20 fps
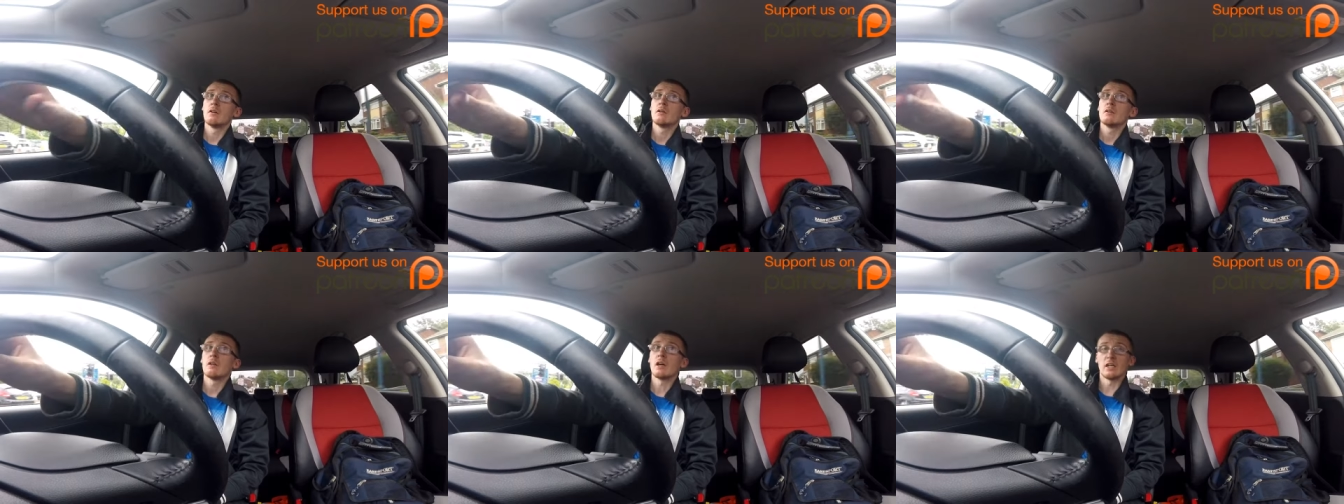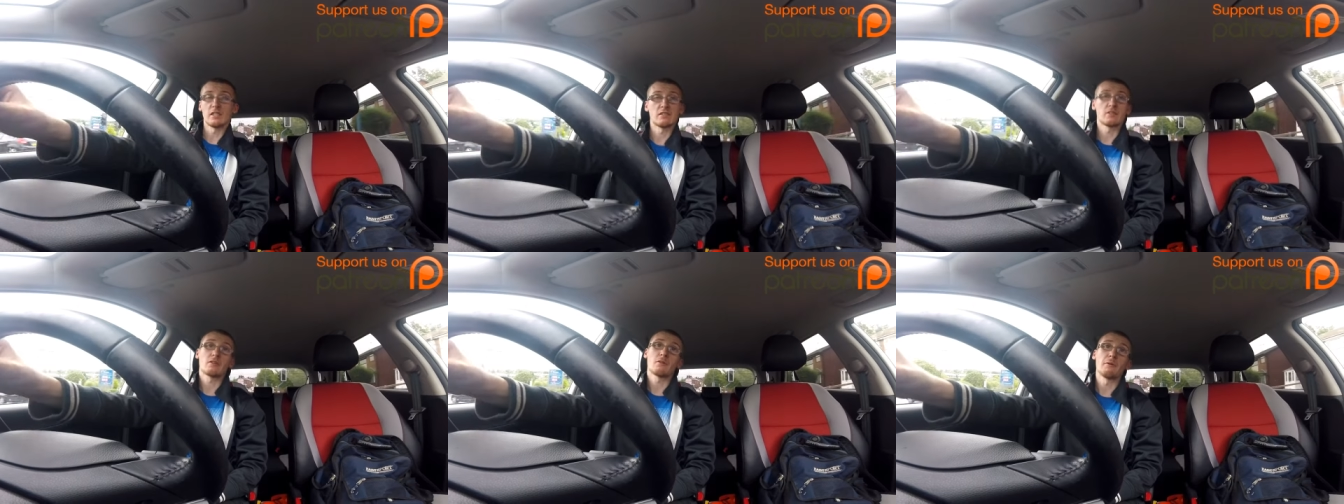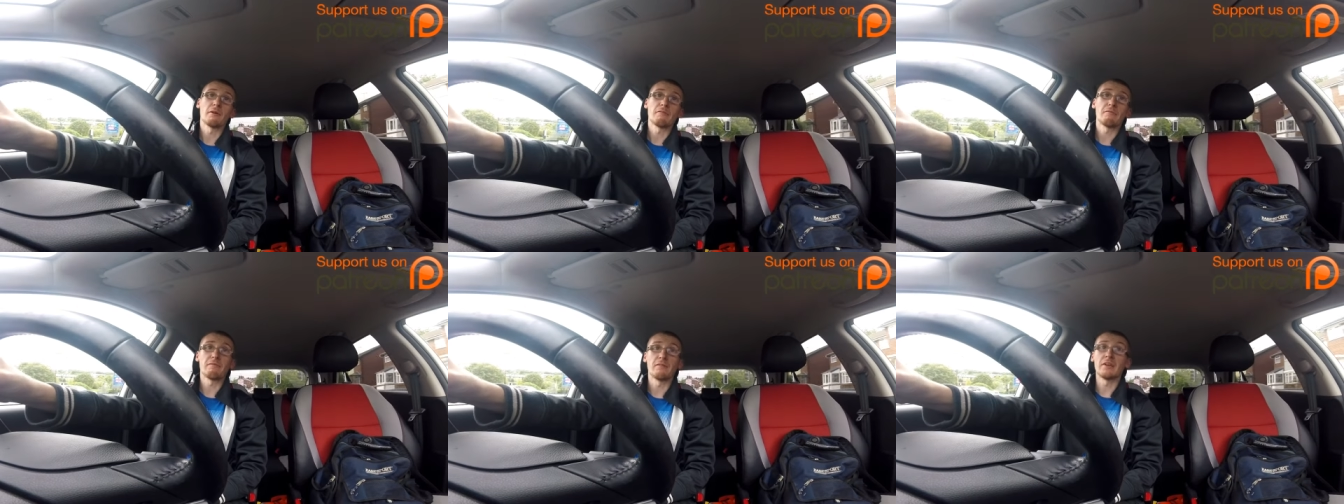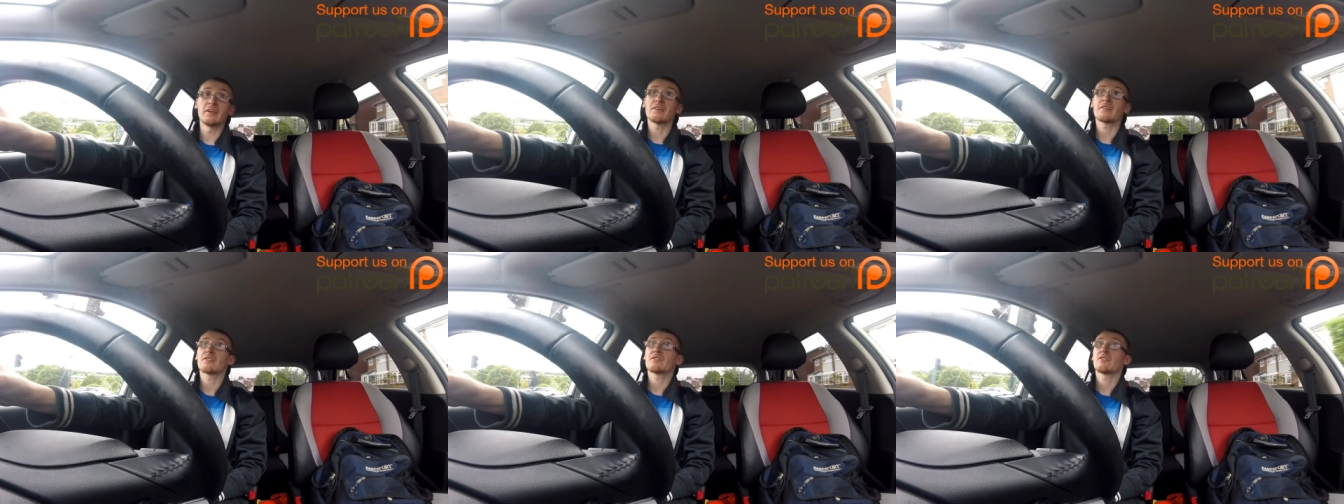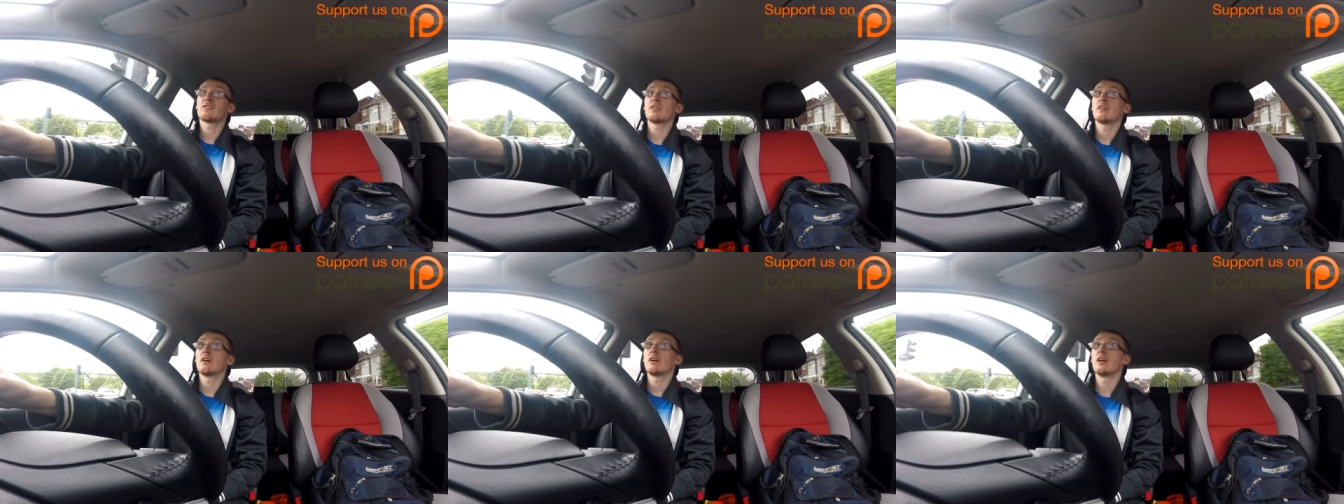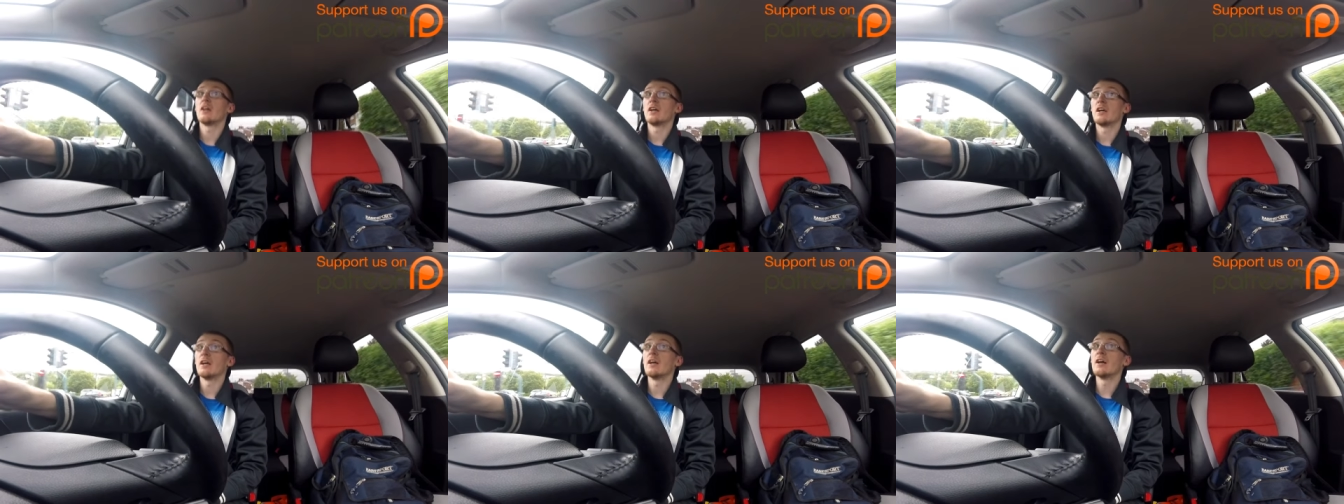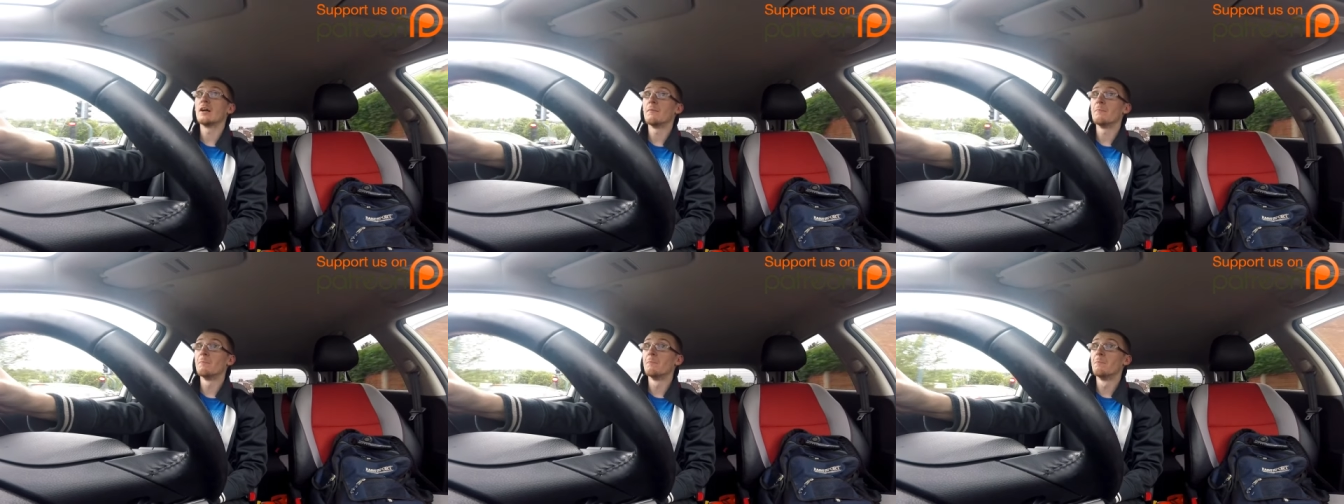That's a quick fix.
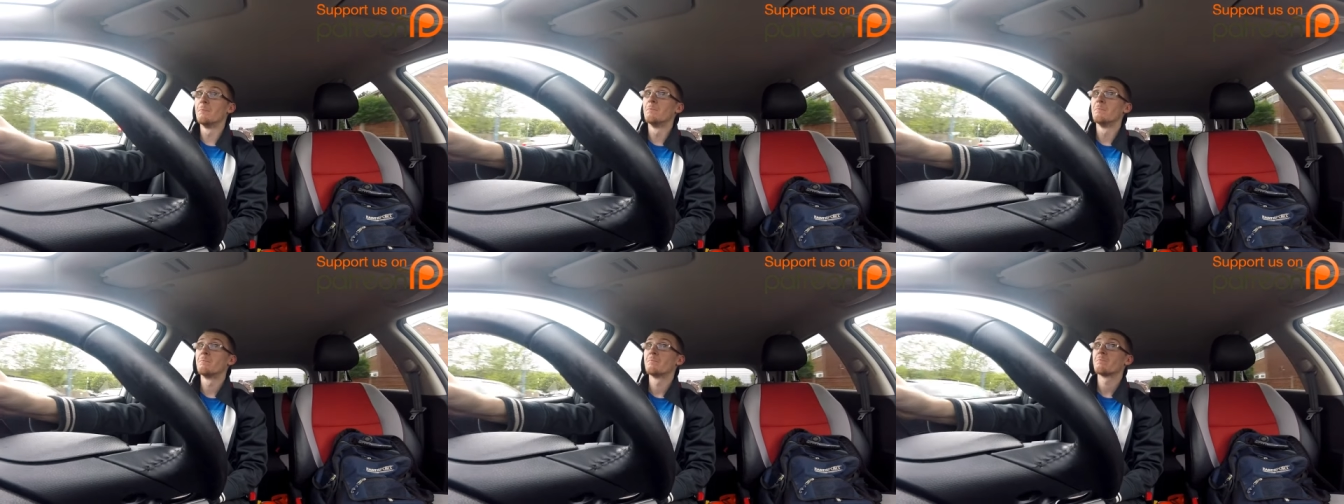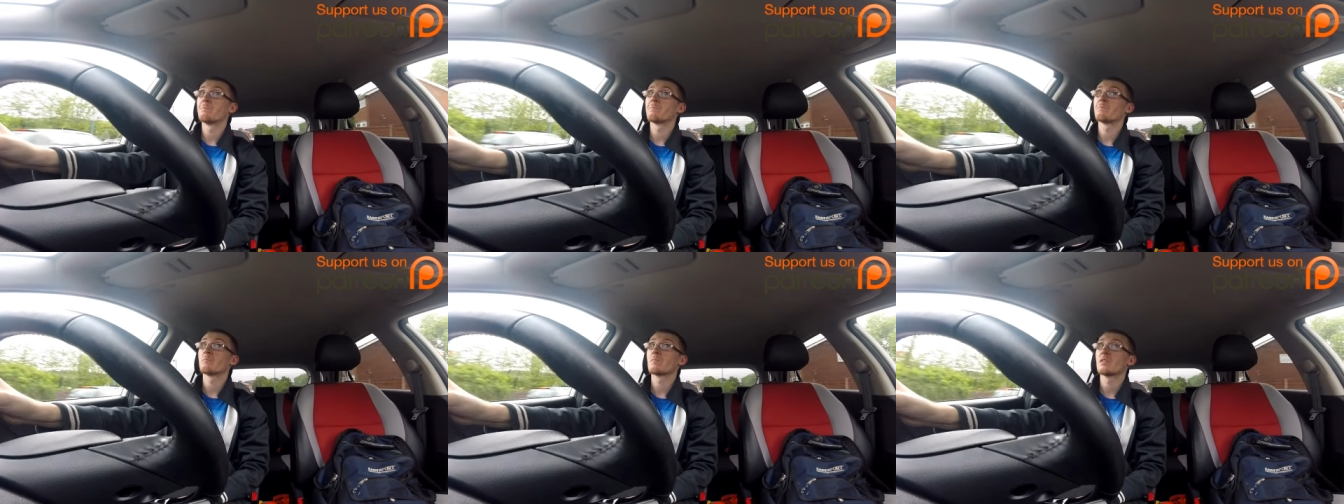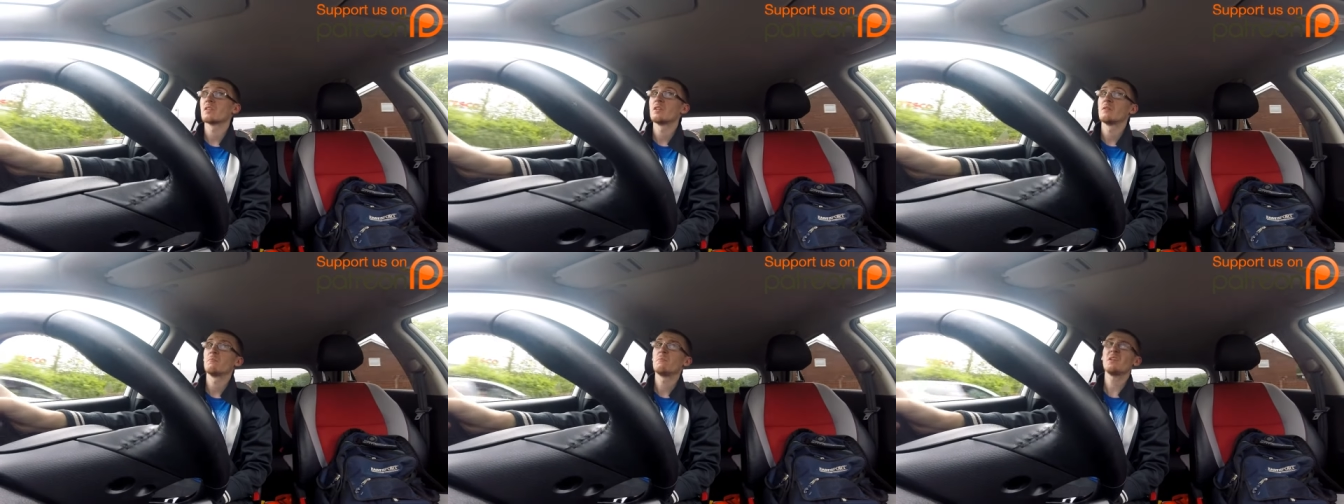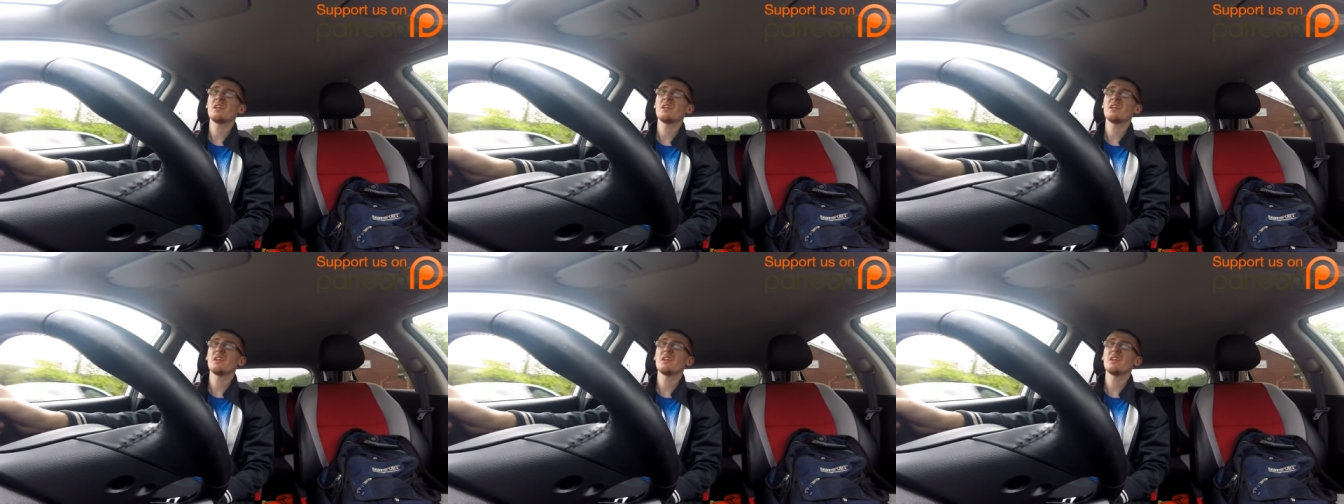Um,